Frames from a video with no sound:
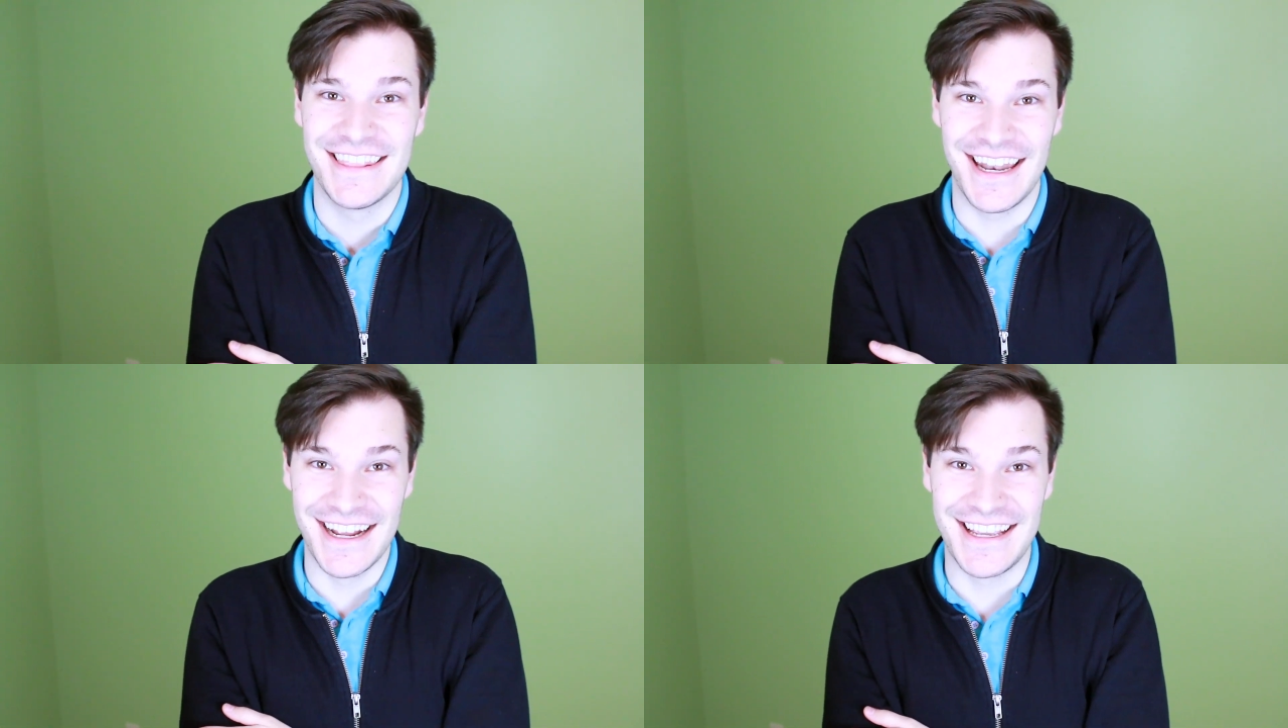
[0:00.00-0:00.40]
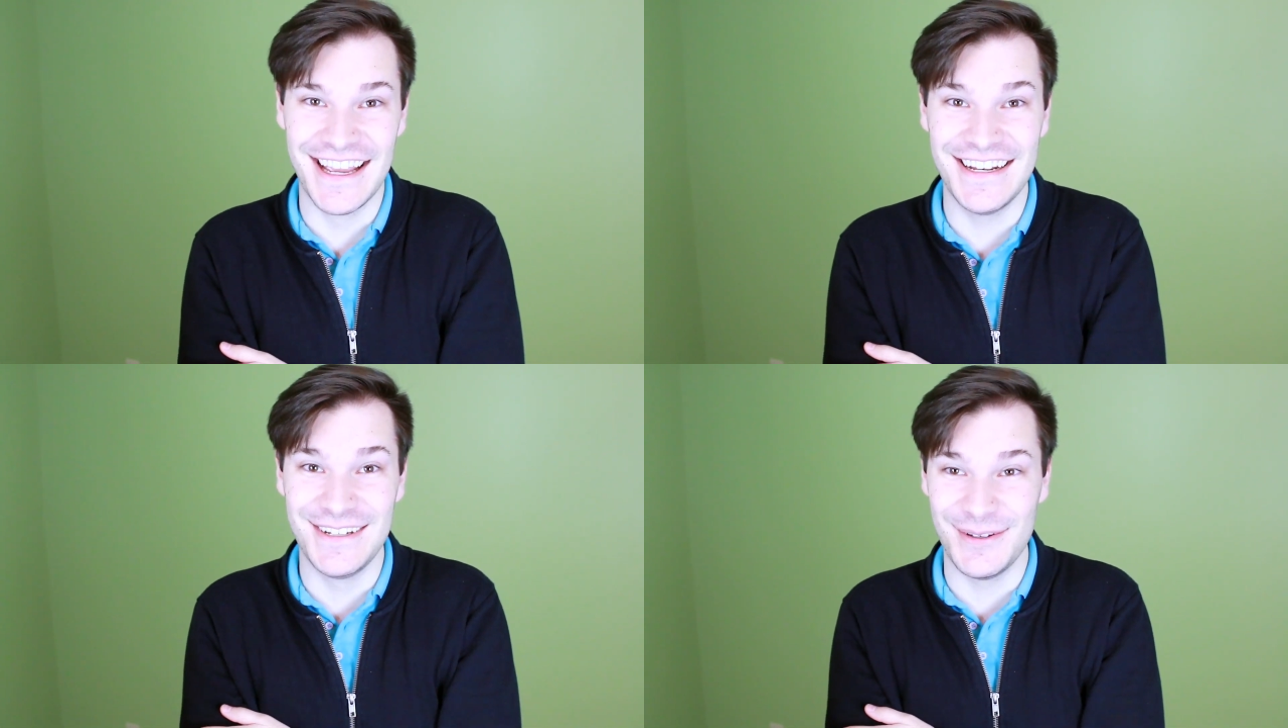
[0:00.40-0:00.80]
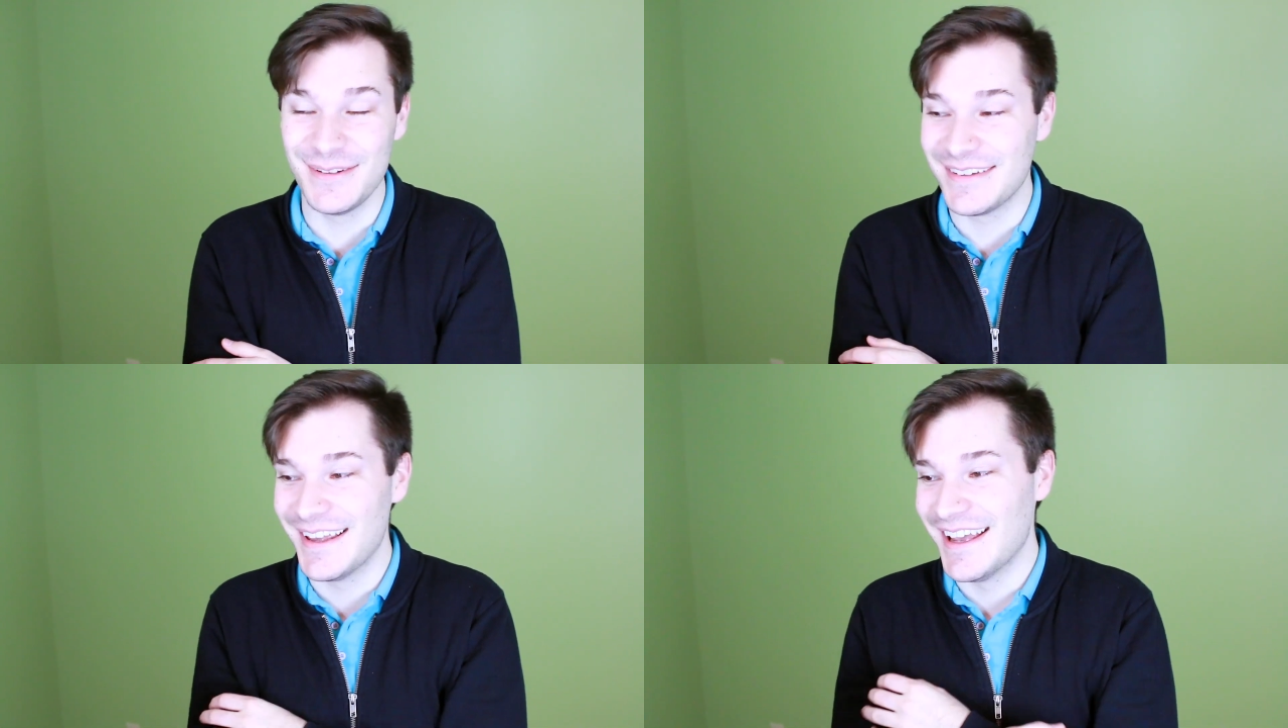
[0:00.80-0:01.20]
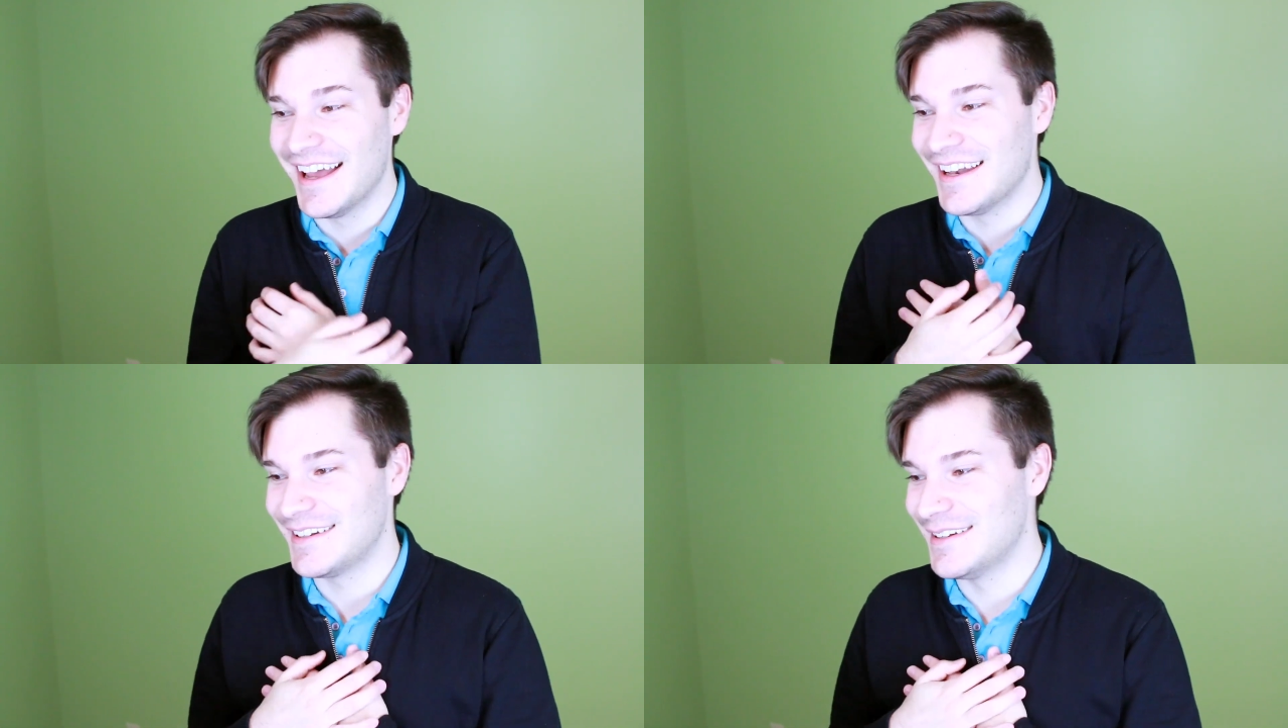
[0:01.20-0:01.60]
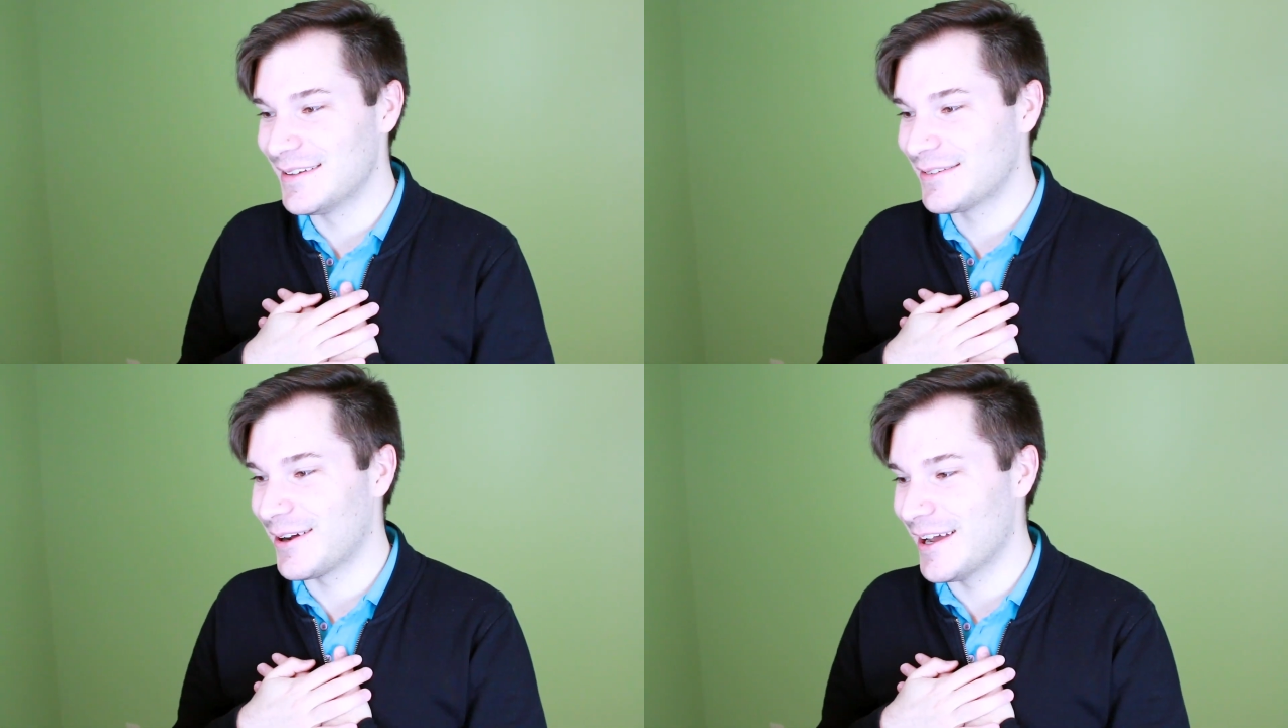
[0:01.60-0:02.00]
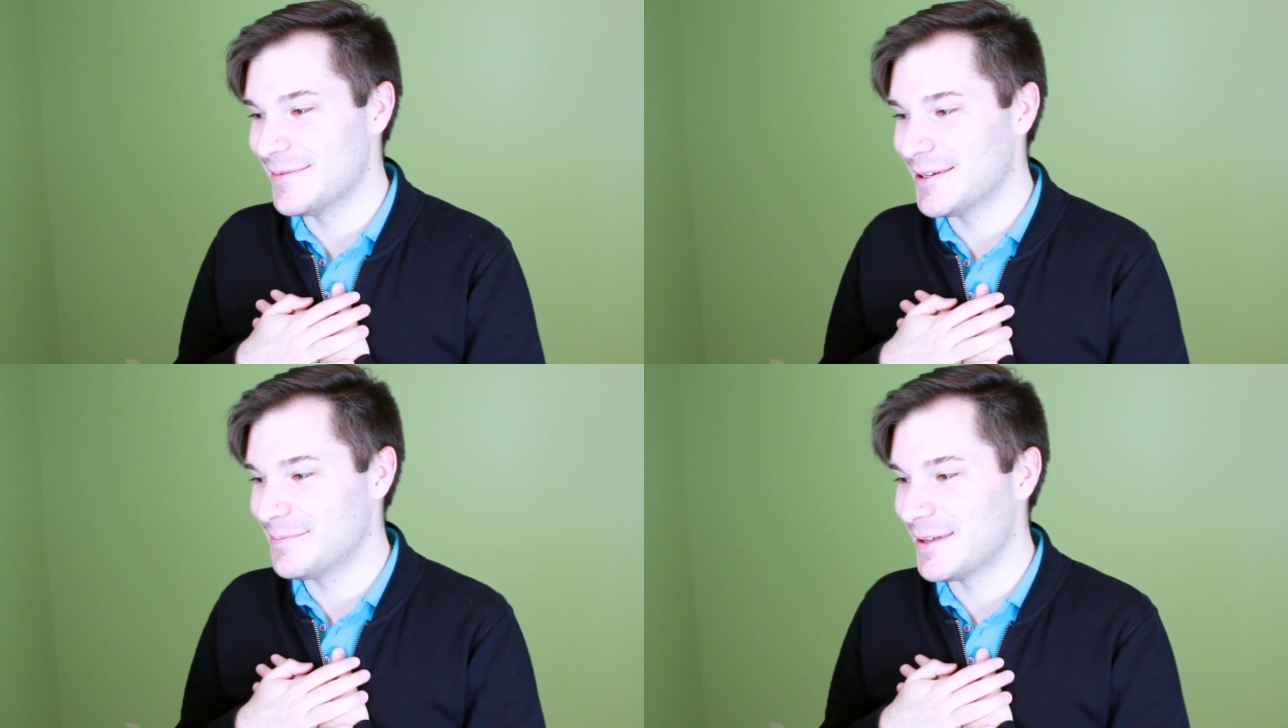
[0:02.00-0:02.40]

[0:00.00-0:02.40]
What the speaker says: that I can use to describe it,